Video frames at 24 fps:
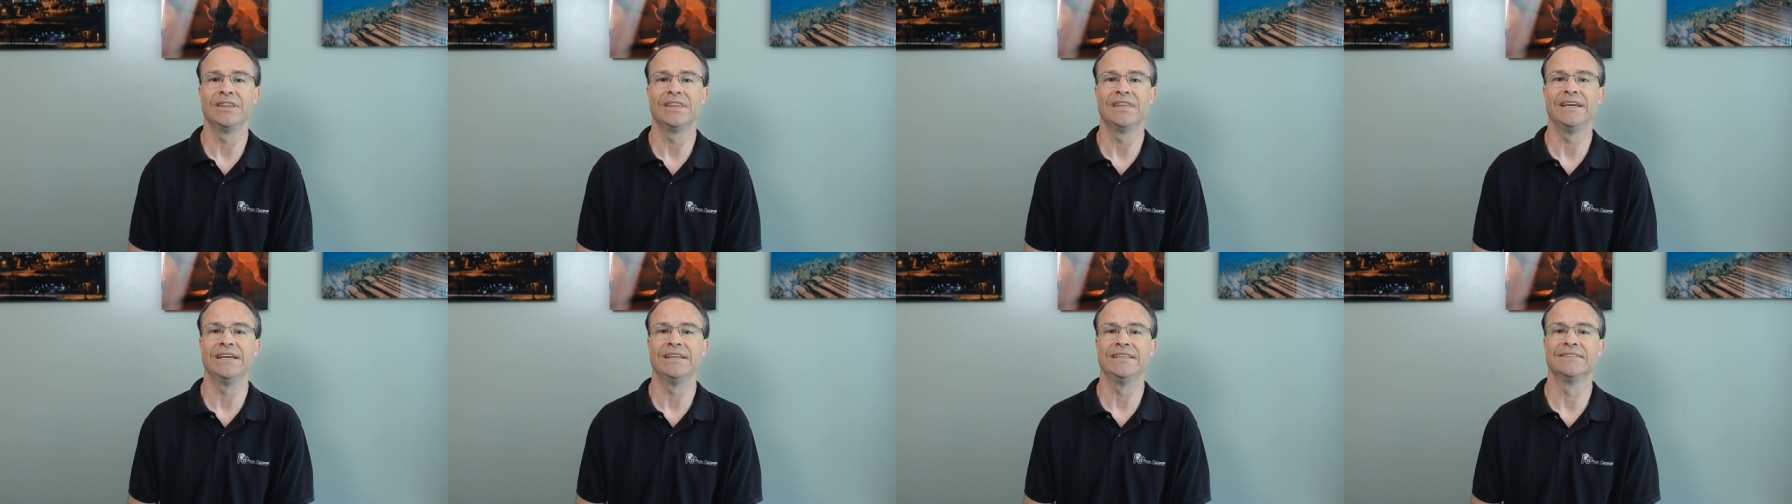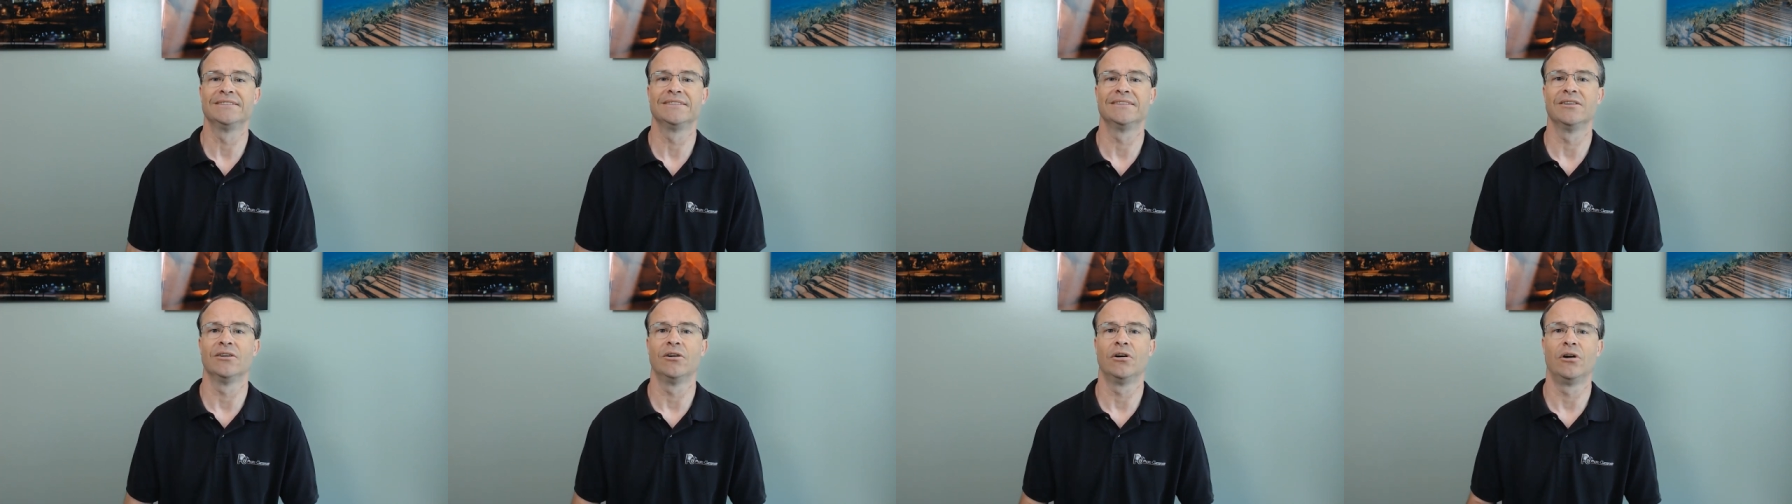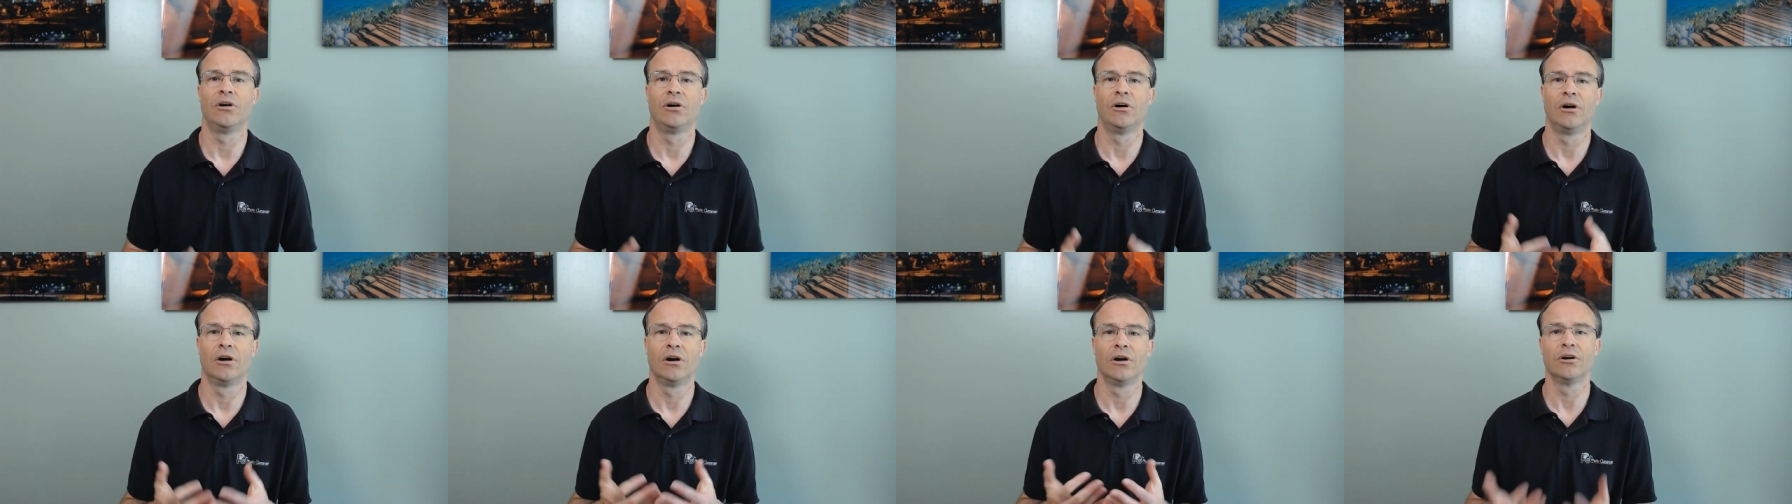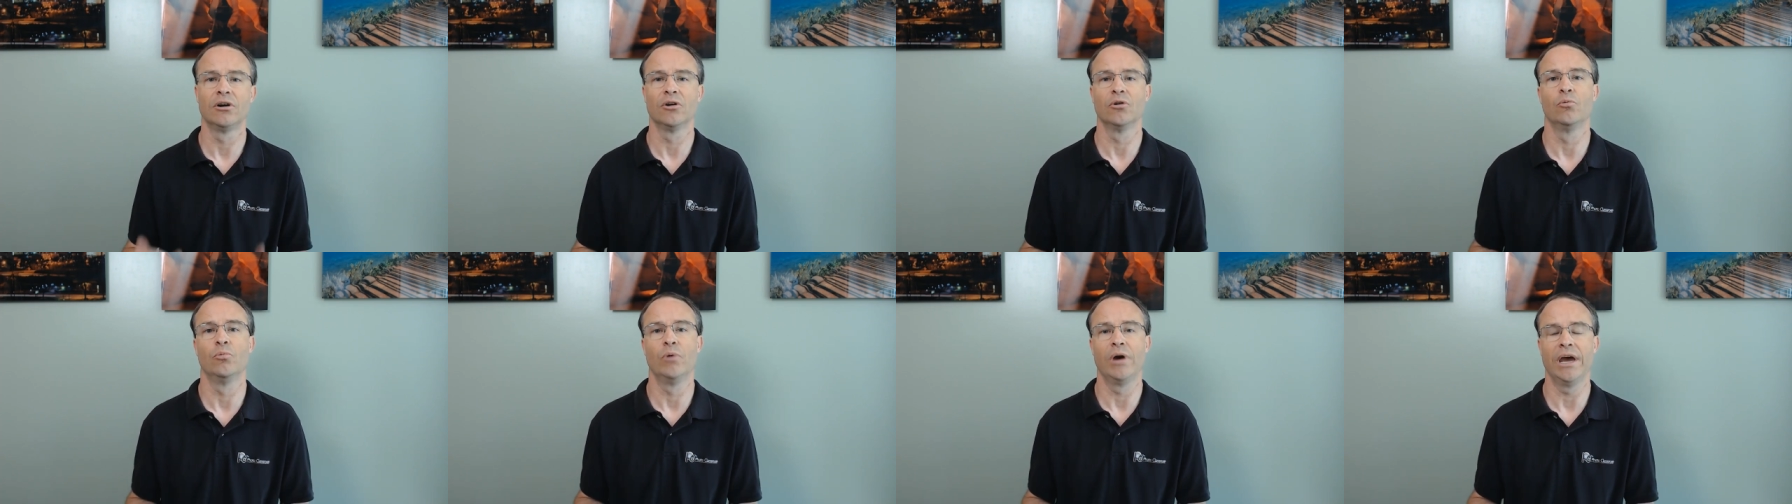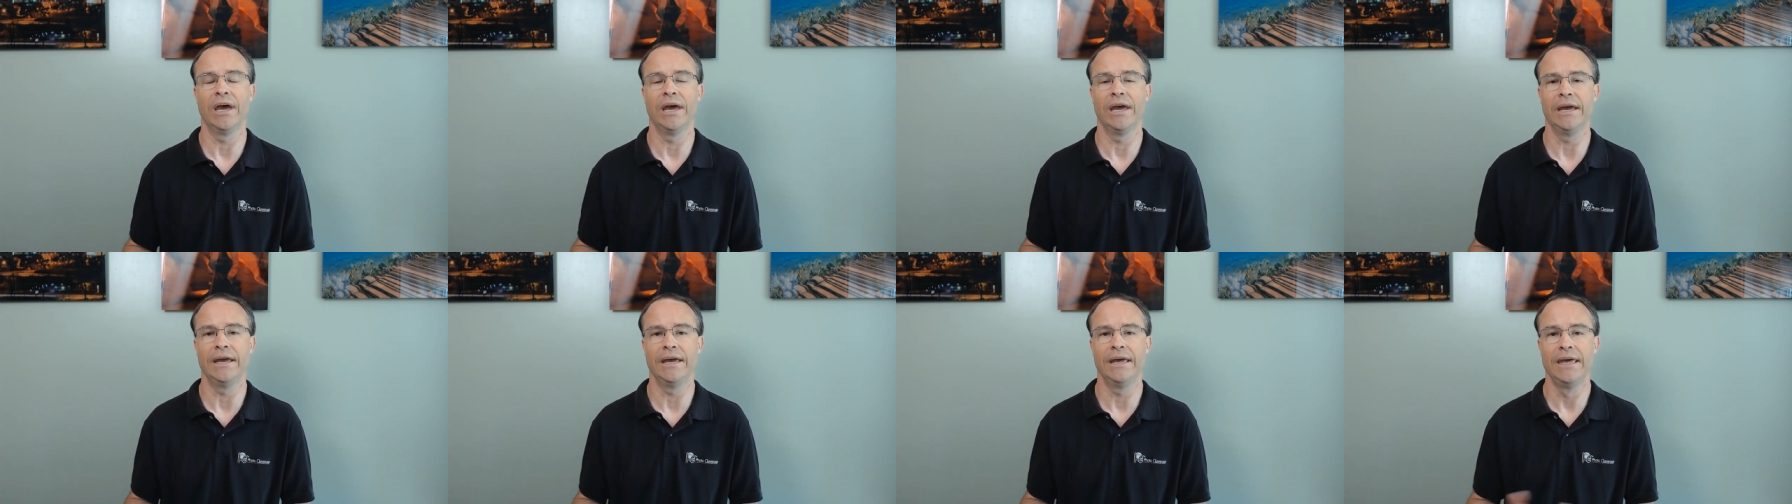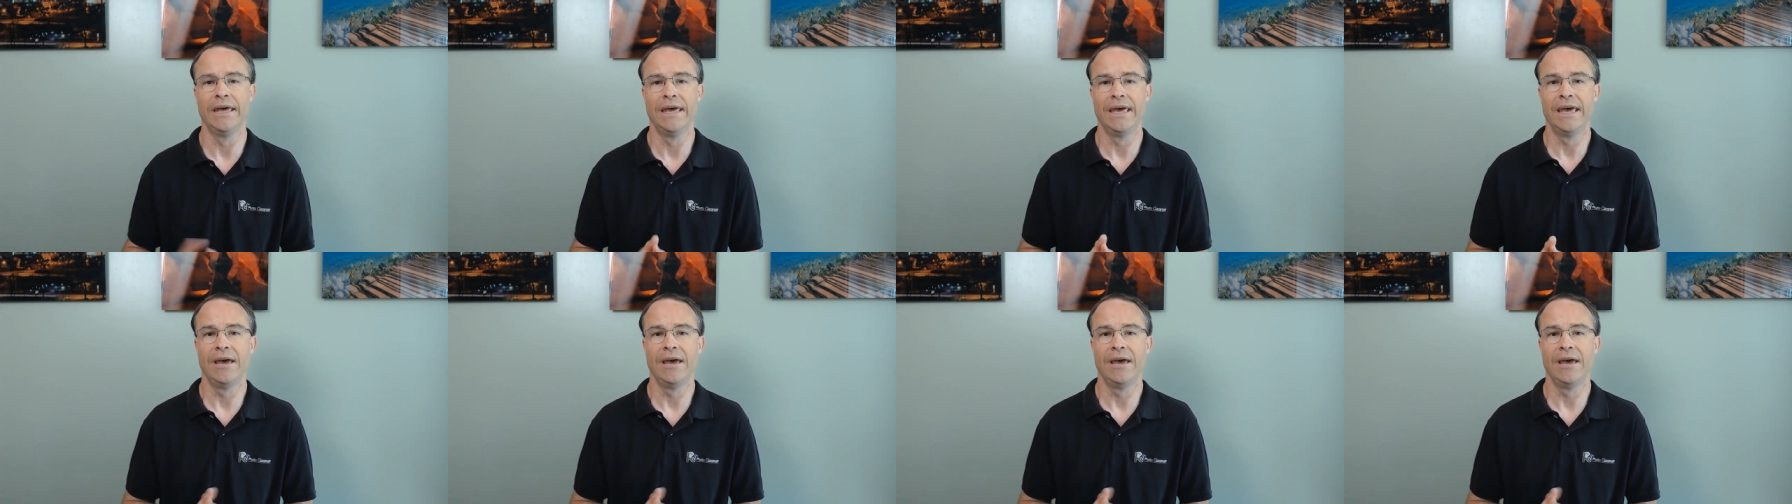things the harder way